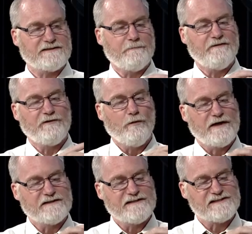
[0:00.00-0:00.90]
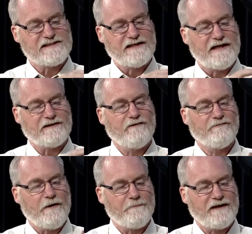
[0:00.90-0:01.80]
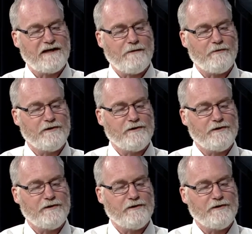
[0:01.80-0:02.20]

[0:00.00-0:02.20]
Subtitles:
them. If you want to disconnect from the camera,